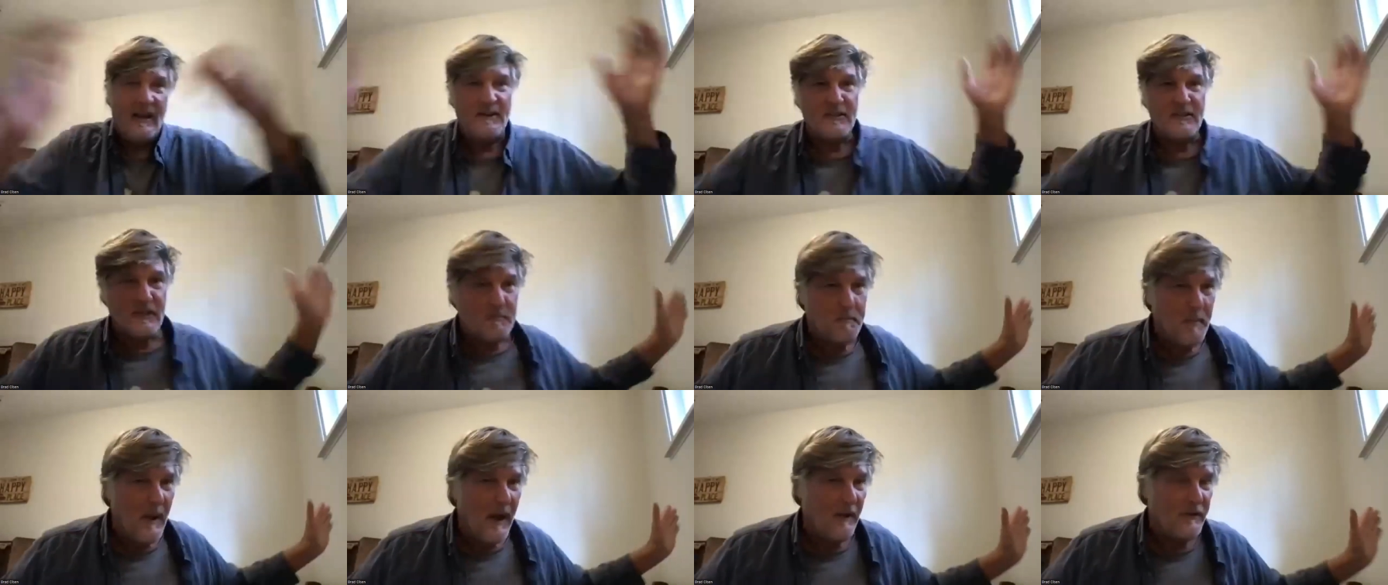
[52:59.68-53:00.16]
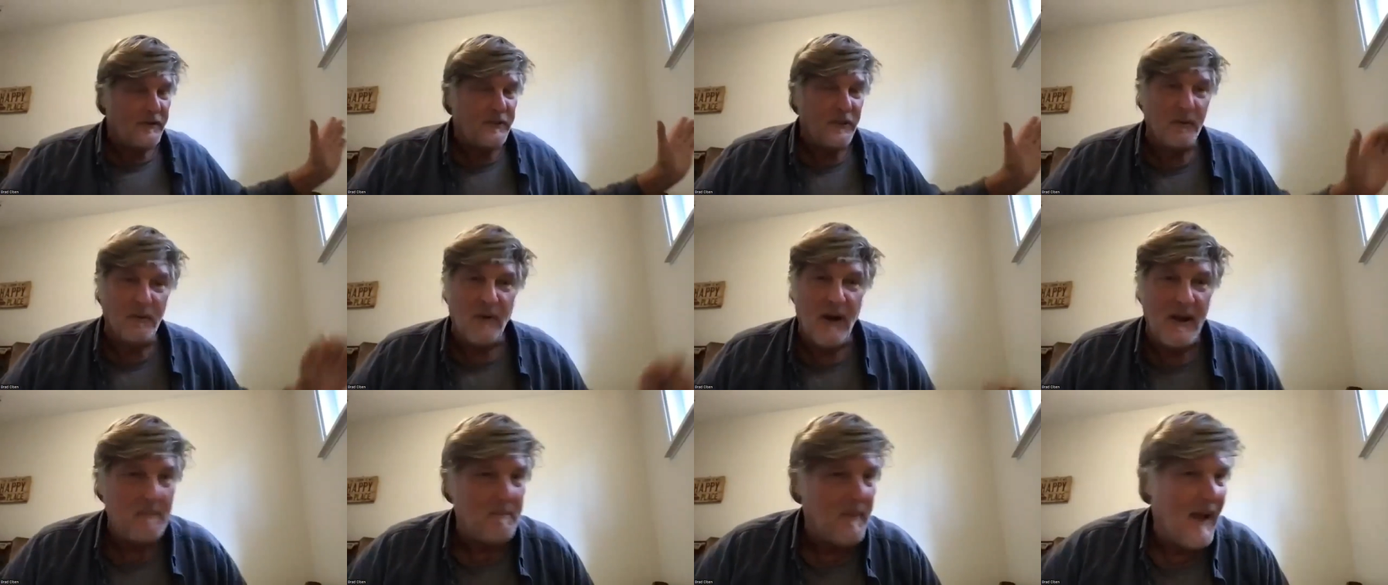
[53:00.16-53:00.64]
and just
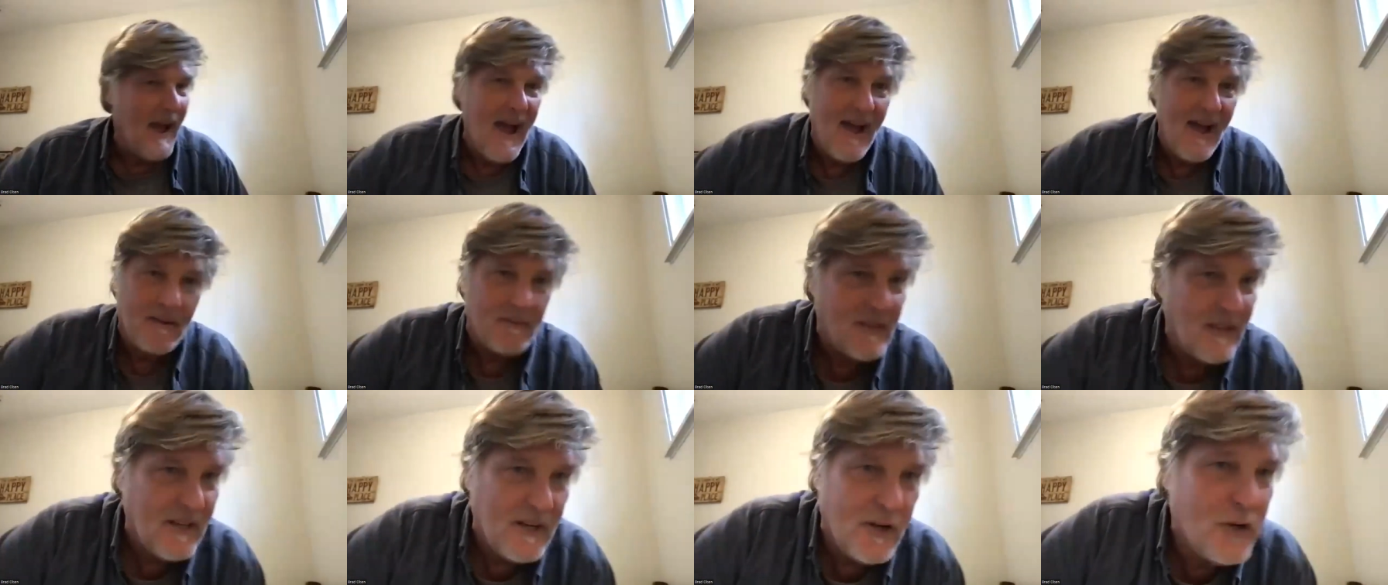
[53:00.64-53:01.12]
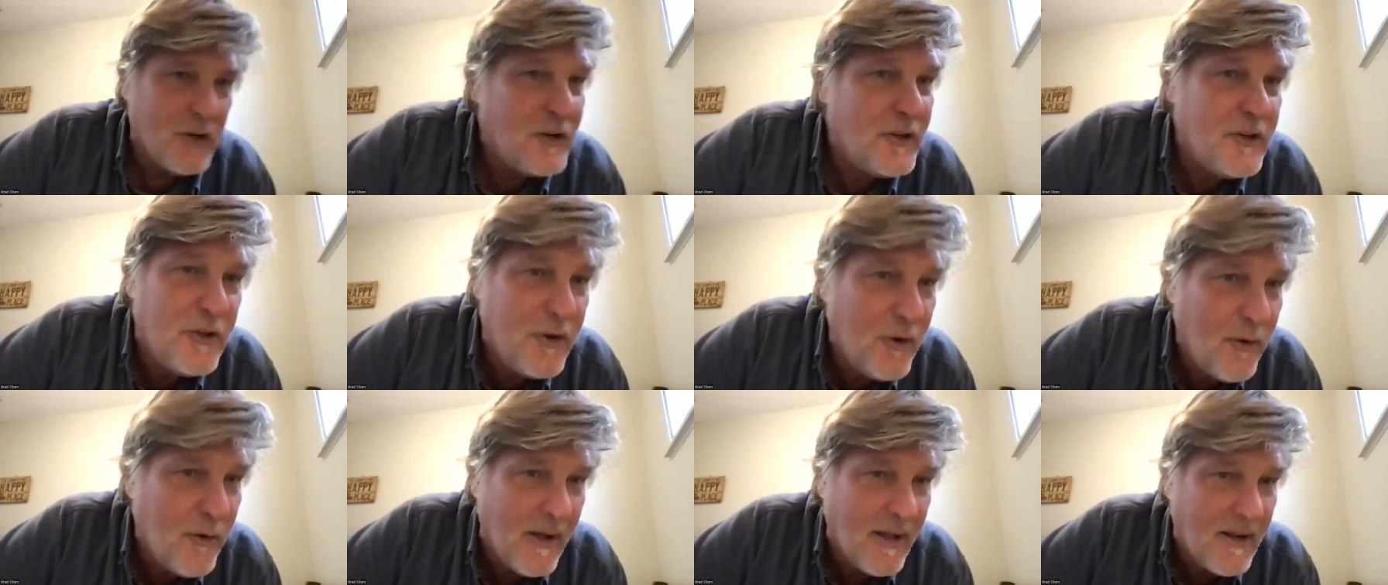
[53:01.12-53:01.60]
bouncing right back. They
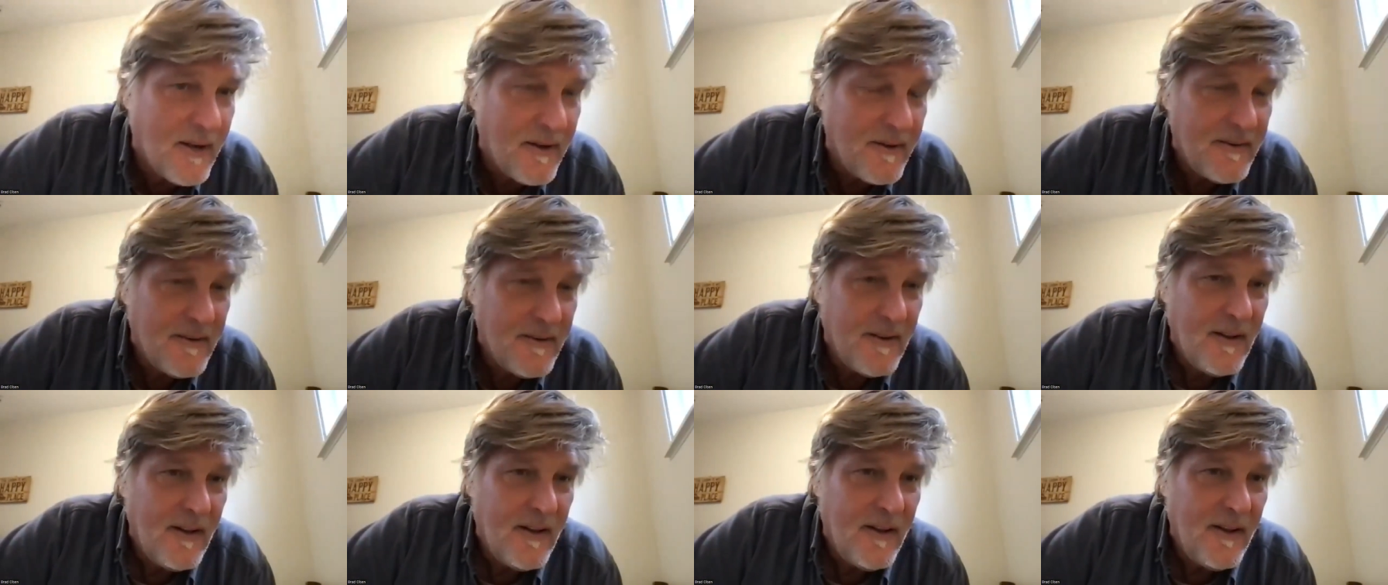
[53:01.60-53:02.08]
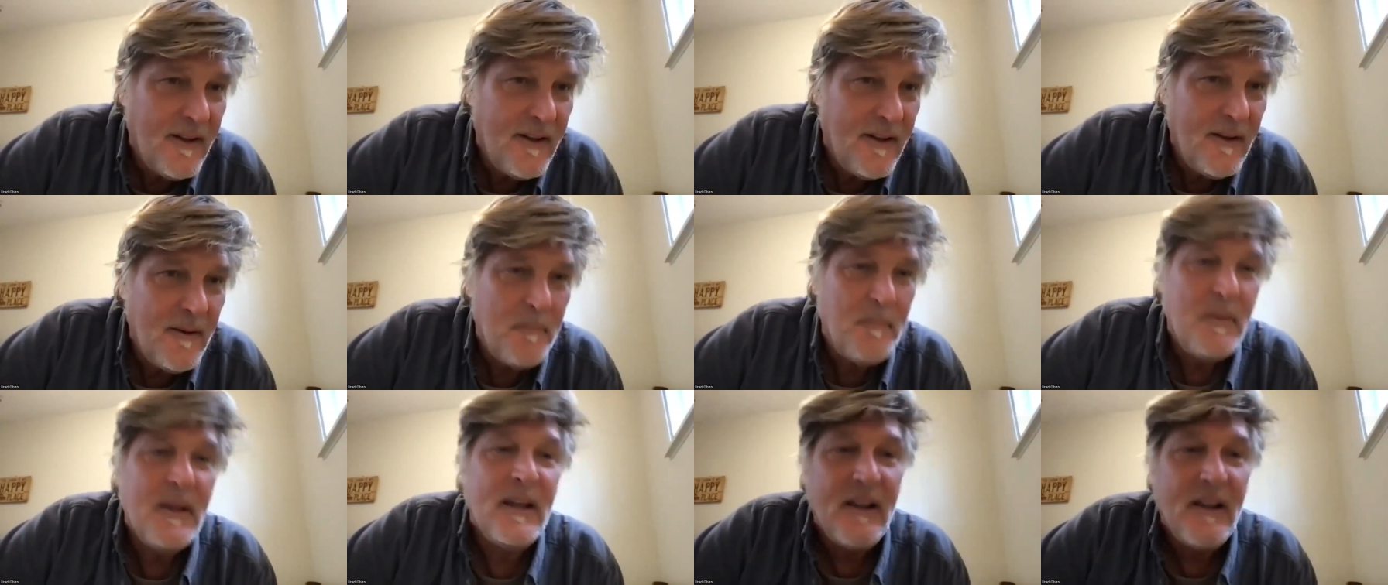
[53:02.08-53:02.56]
couldn't do it
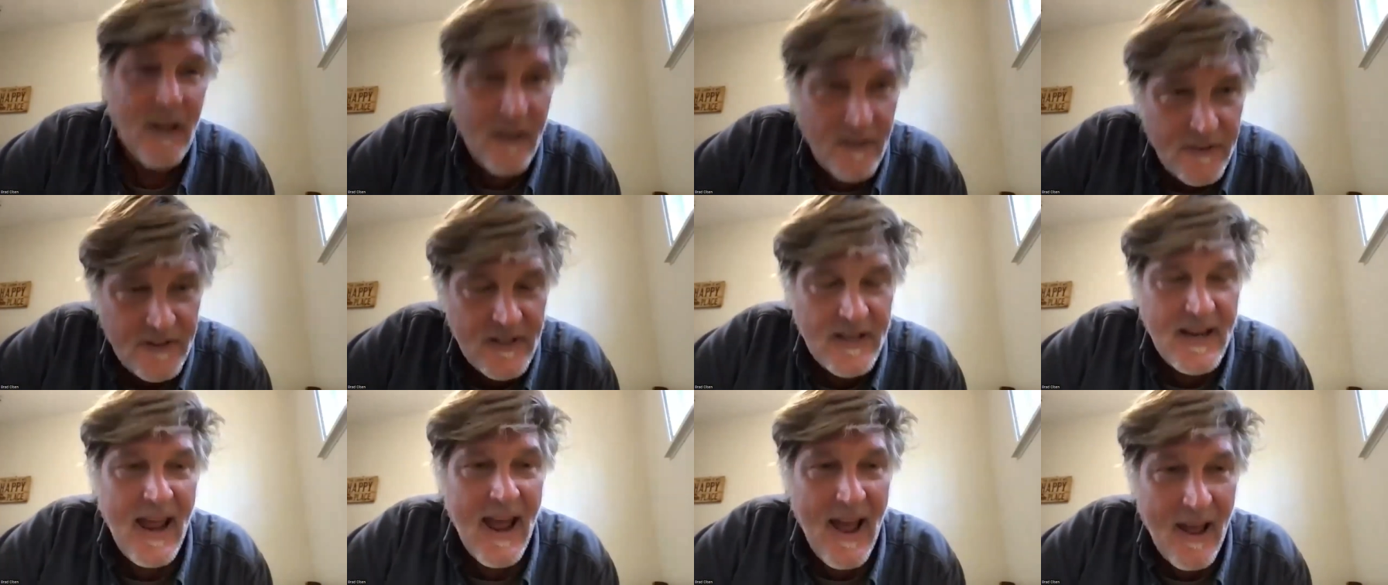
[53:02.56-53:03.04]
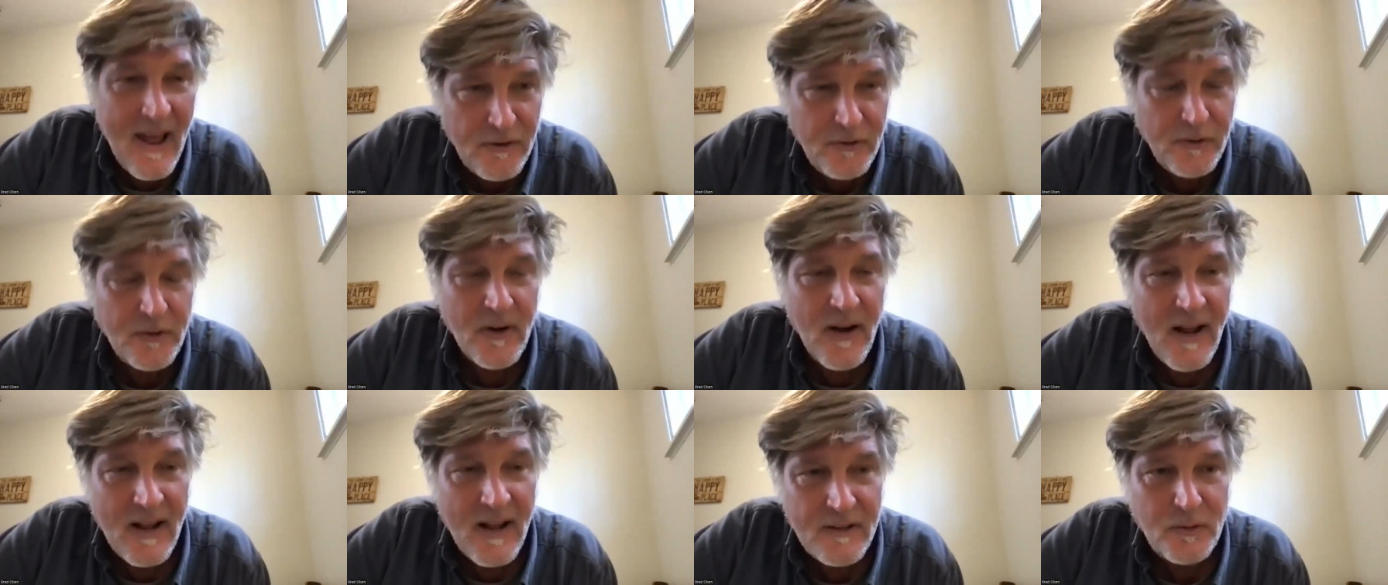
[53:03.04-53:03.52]
because the
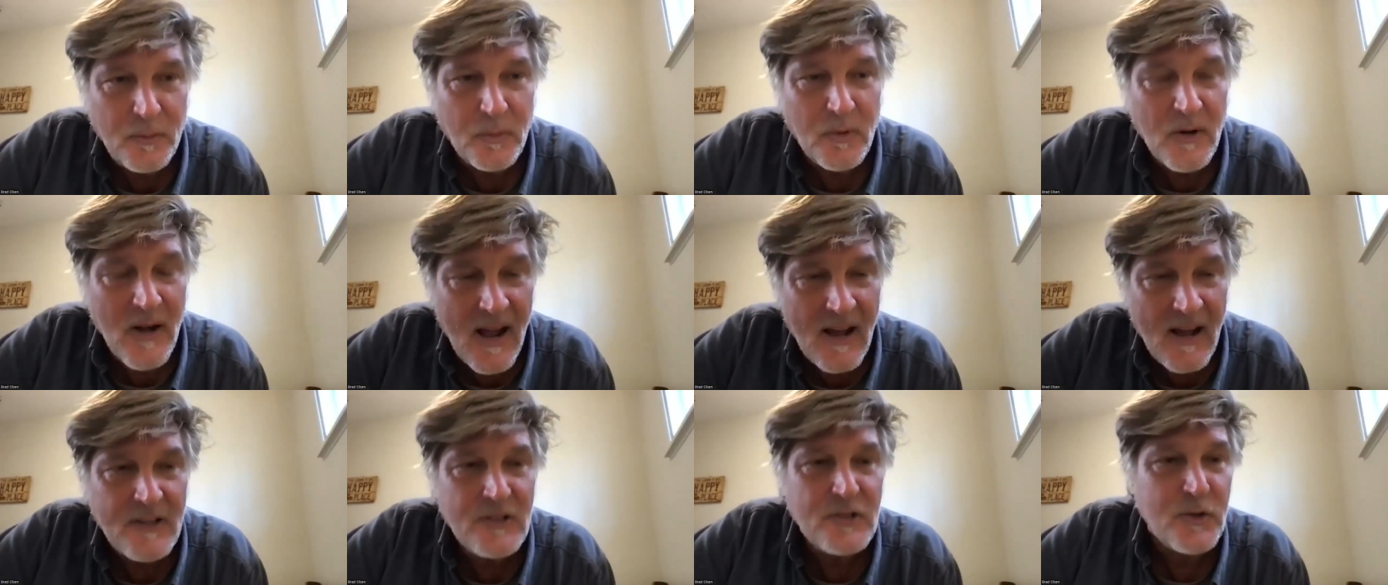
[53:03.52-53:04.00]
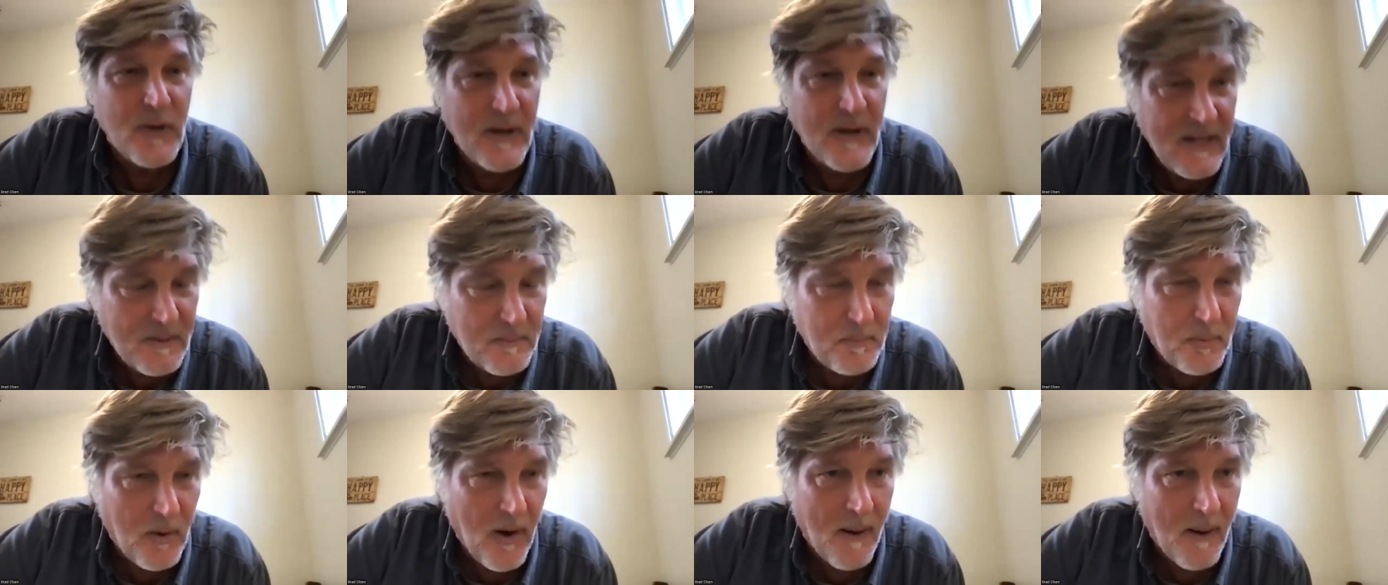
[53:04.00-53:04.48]
astronauts were not trained